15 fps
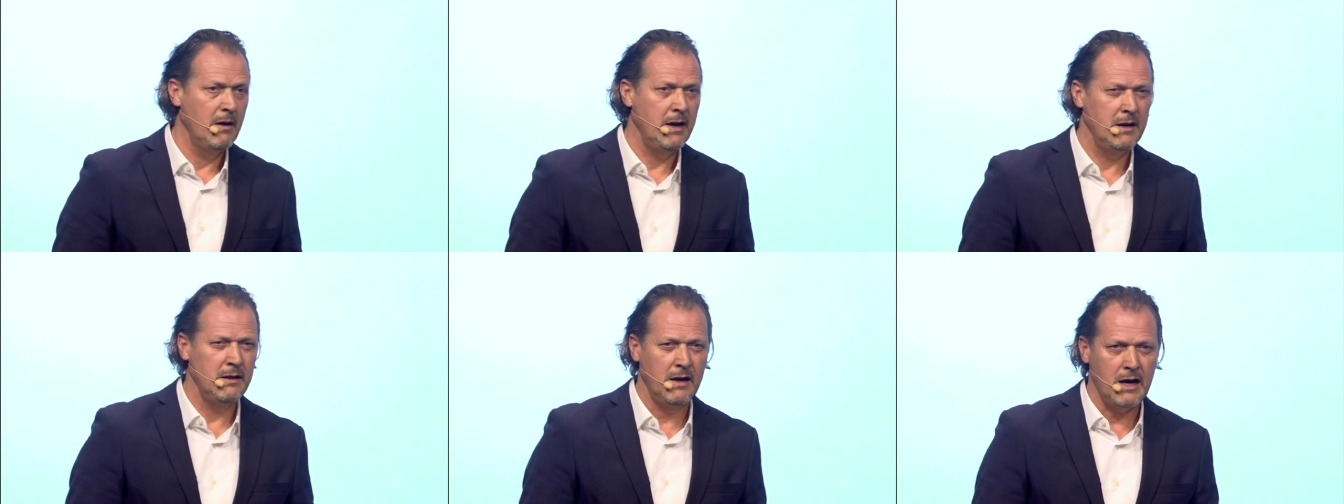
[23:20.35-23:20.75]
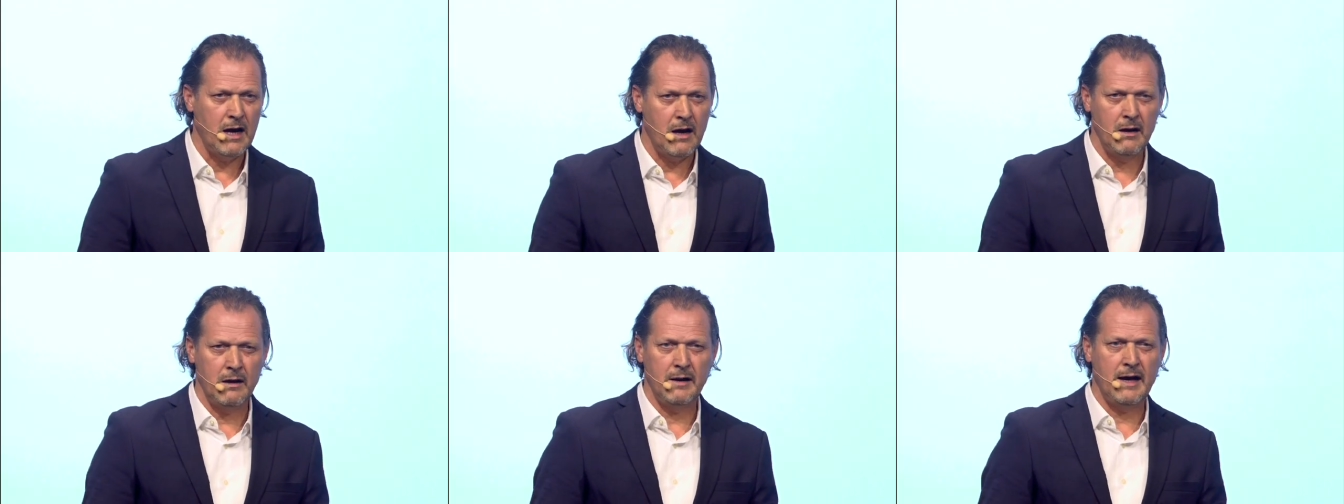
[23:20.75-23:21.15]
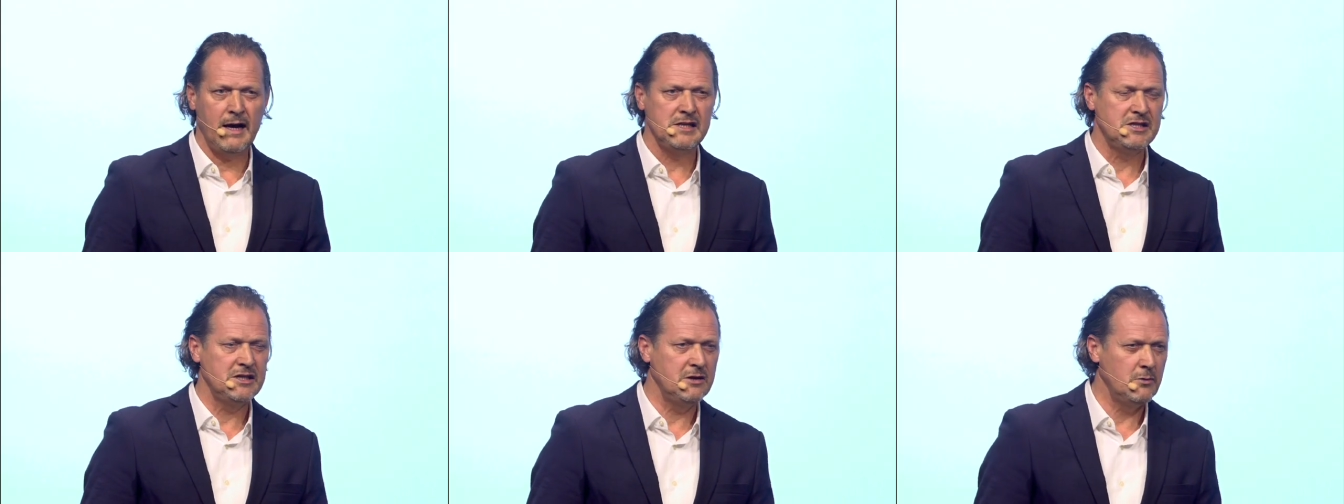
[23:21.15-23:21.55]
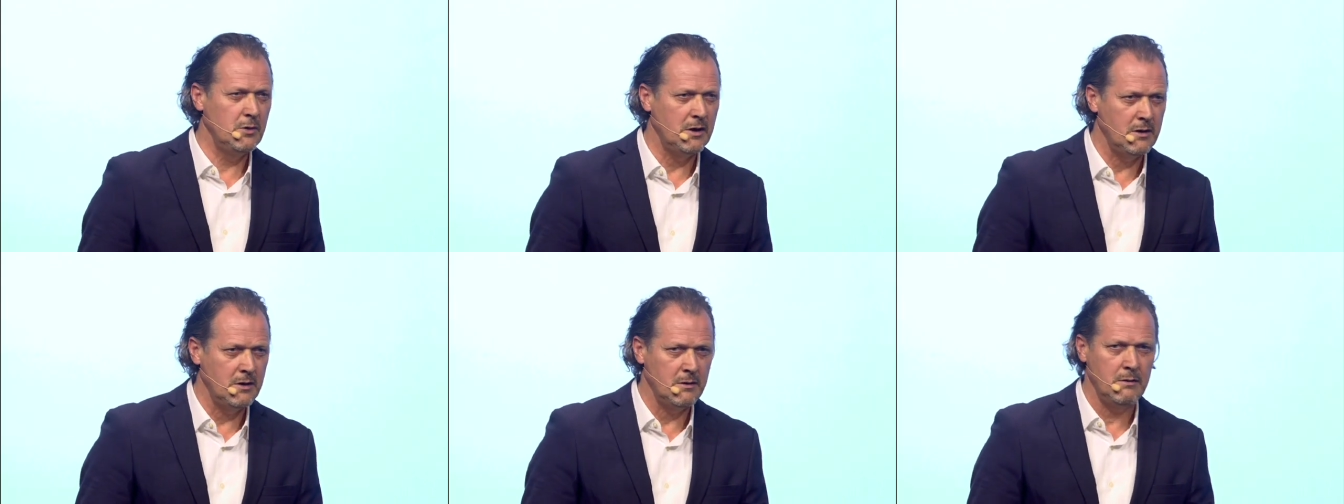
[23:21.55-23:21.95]
in Ghana,
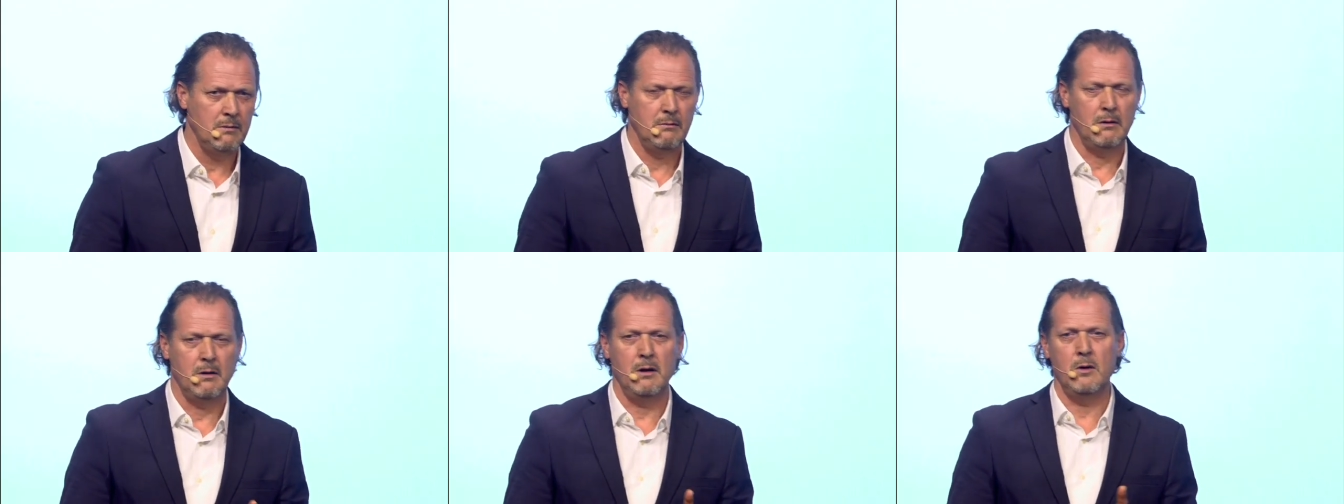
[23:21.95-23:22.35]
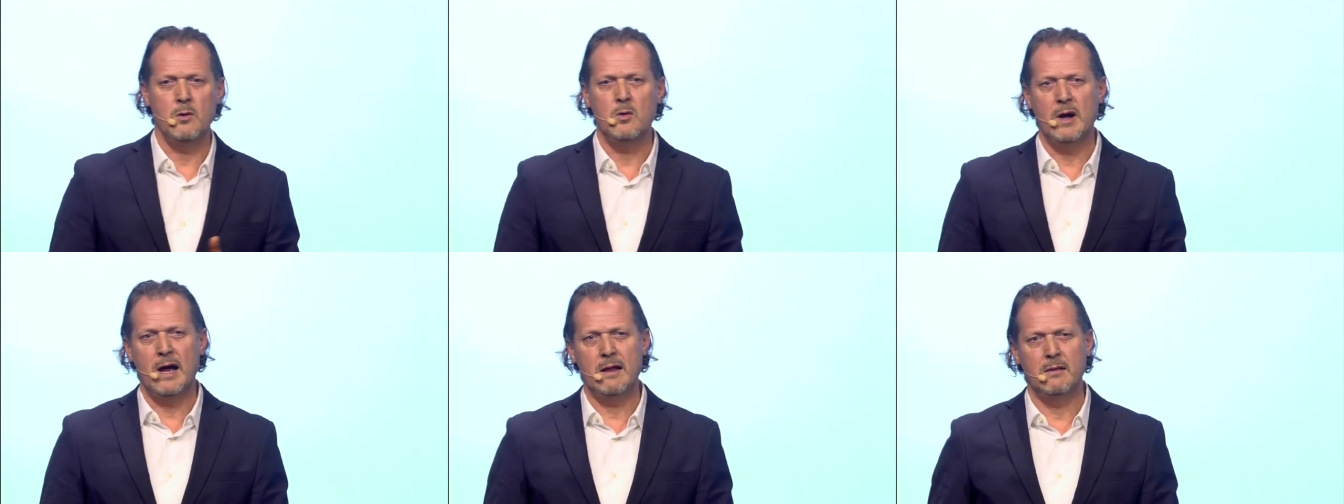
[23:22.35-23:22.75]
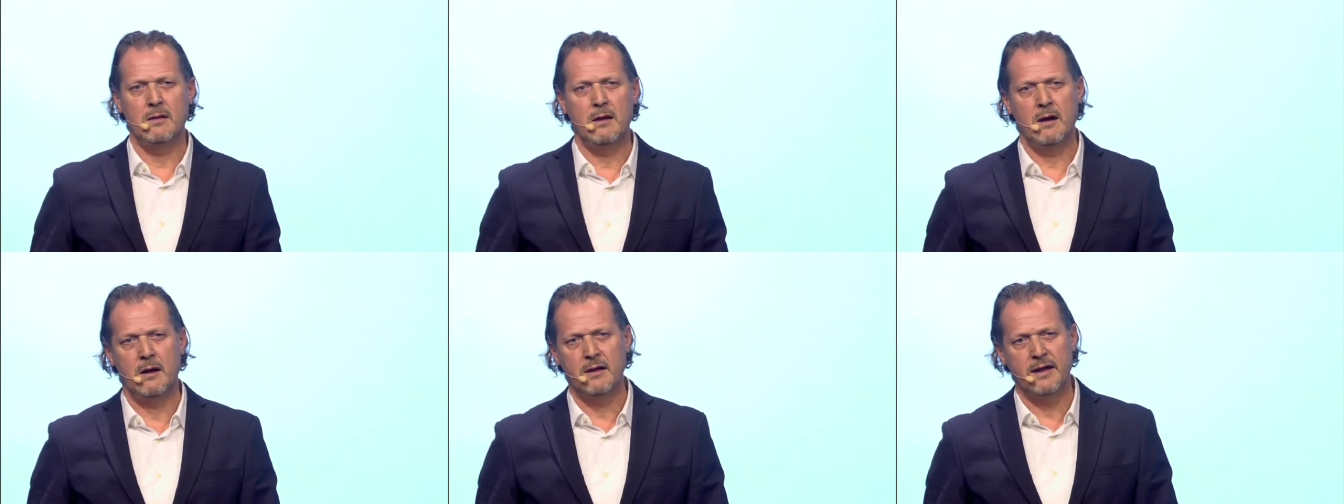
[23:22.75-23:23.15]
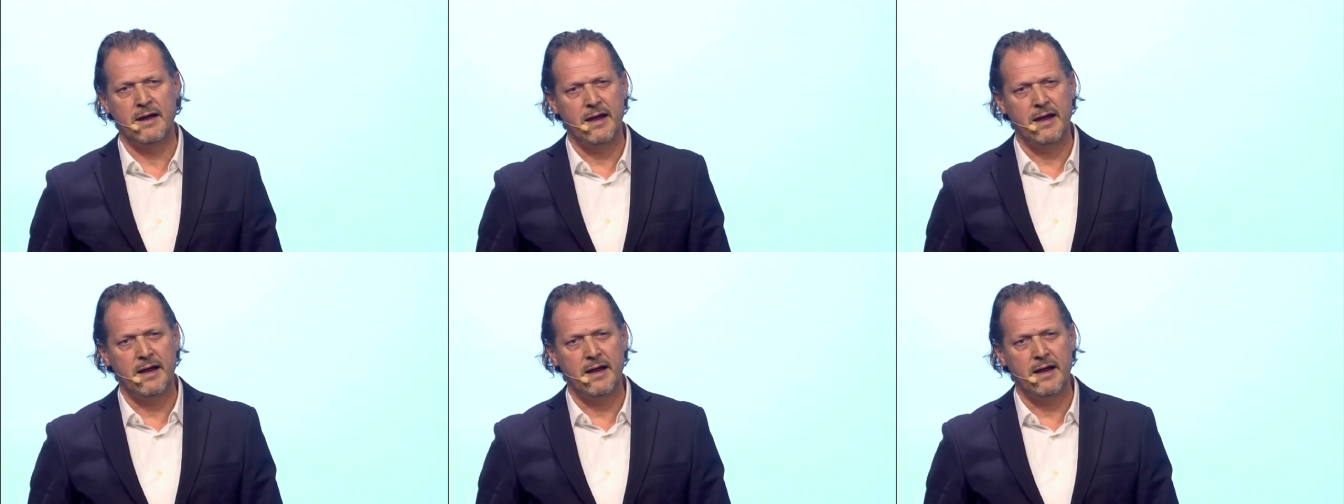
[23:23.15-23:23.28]
Nigeria, uh, Uganda,